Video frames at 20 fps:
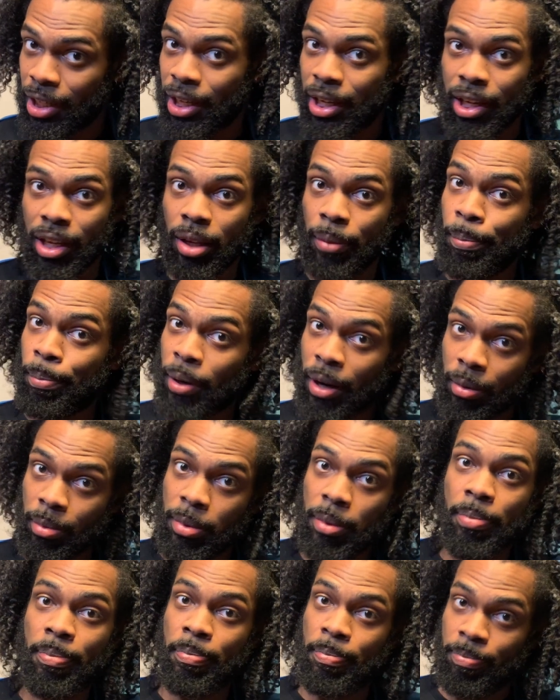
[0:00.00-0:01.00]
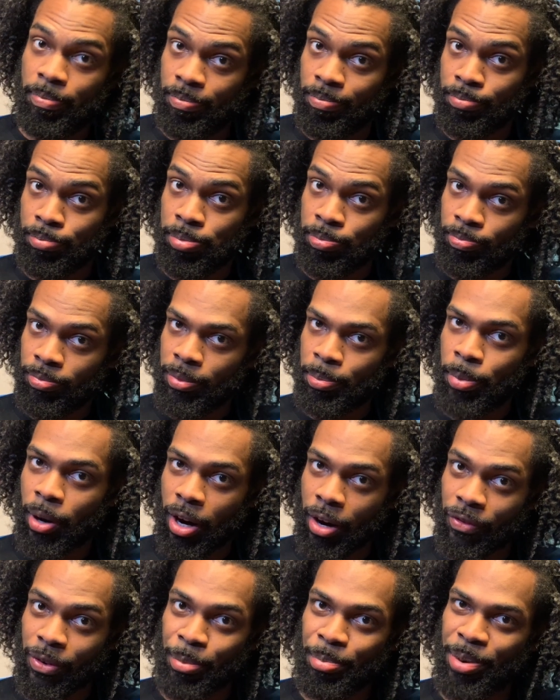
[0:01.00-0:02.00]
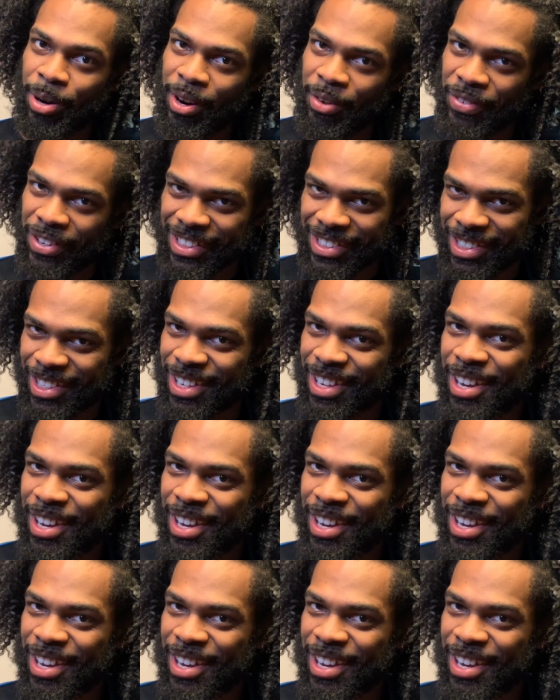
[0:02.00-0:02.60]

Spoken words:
It'll probably be far from perfect,